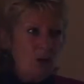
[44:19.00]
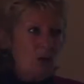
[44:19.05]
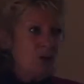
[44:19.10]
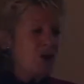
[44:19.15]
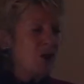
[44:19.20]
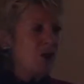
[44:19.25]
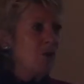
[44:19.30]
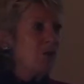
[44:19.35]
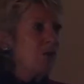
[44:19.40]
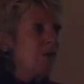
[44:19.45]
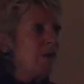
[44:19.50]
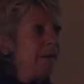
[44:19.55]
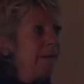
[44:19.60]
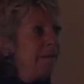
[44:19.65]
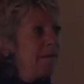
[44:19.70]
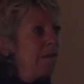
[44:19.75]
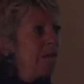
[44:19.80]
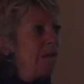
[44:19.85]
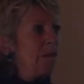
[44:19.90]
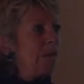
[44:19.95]
also
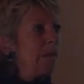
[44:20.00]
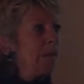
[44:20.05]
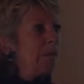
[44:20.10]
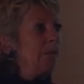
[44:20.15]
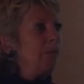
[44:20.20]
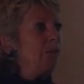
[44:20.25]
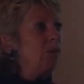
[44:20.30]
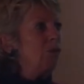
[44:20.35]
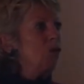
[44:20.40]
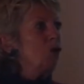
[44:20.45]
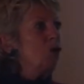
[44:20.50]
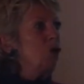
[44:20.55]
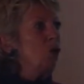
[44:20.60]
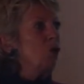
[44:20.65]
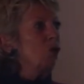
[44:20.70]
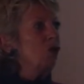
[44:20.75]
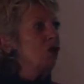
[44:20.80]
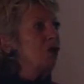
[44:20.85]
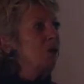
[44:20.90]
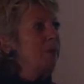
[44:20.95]

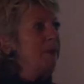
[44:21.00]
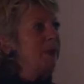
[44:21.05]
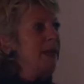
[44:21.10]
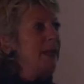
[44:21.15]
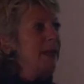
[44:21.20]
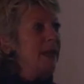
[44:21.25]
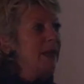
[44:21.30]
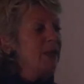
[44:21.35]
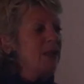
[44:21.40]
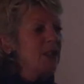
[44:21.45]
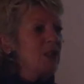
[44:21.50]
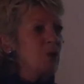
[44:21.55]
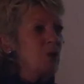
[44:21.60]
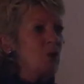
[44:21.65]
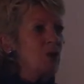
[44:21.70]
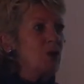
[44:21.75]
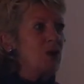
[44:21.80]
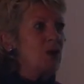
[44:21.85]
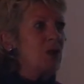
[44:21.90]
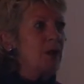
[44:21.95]
talked to me, and this
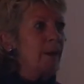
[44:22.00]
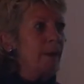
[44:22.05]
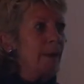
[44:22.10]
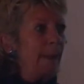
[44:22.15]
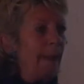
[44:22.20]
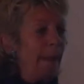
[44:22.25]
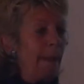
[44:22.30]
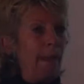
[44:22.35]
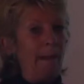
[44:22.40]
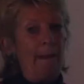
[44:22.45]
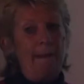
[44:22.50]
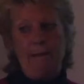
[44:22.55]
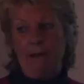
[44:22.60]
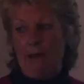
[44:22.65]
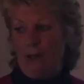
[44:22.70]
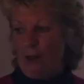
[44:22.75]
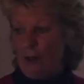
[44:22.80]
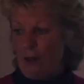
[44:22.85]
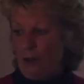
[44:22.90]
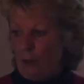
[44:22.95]
was, I
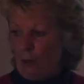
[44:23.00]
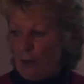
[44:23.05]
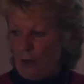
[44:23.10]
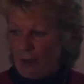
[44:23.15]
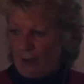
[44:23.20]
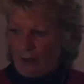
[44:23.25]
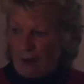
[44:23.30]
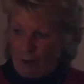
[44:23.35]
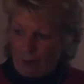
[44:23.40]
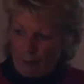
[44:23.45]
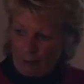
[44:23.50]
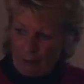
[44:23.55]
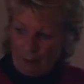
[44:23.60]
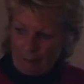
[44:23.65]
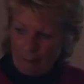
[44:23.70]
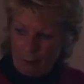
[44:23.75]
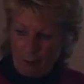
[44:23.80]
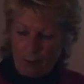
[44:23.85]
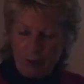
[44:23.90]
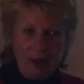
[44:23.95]
don't know, what
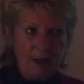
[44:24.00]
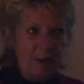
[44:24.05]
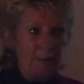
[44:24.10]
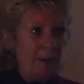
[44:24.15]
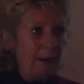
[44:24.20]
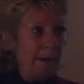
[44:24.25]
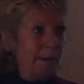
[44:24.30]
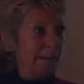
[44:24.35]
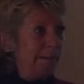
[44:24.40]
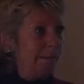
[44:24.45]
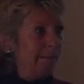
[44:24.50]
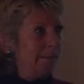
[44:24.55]
that book came out